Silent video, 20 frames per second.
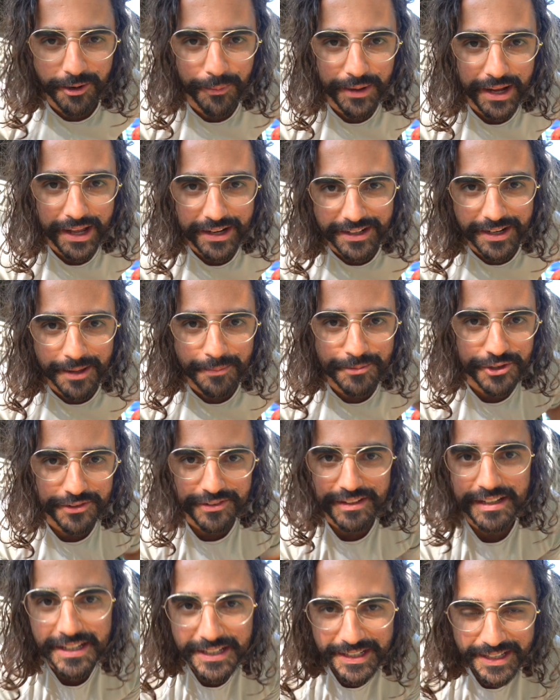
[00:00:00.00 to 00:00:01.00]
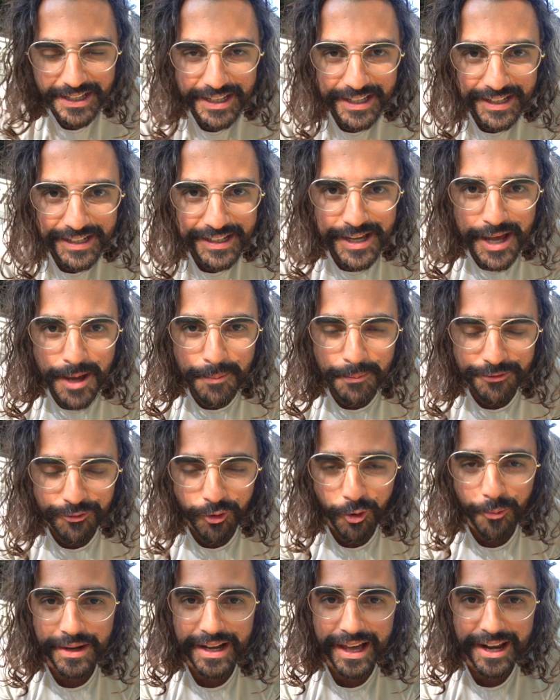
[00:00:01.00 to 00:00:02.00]
We ended up just eating it
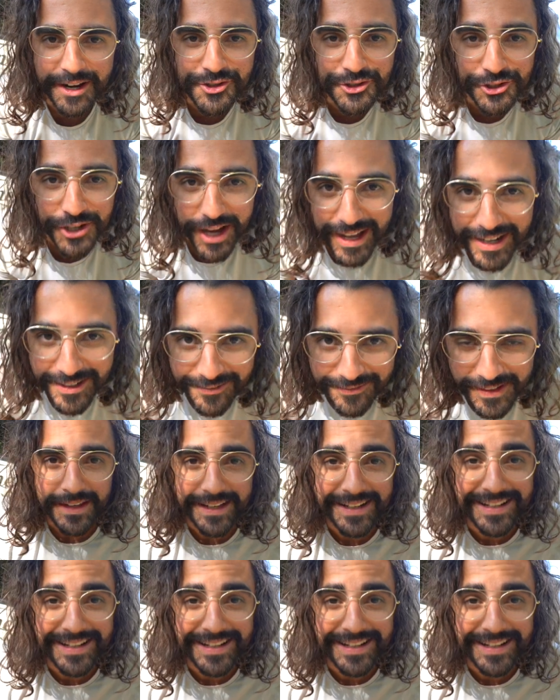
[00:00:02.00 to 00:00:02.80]
before we got a shot of it.